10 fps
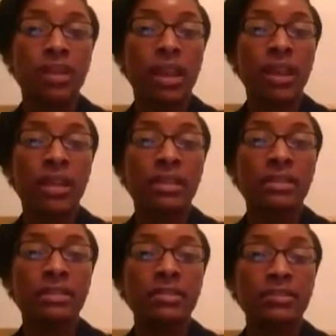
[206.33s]

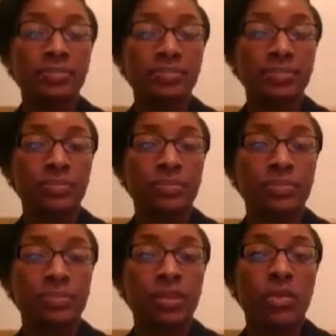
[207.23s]
And
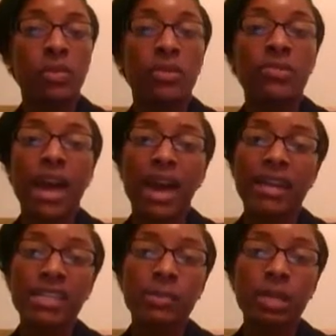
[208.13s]
with
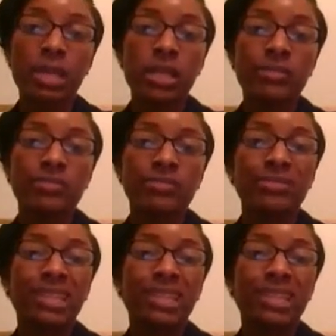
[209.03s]
asthma,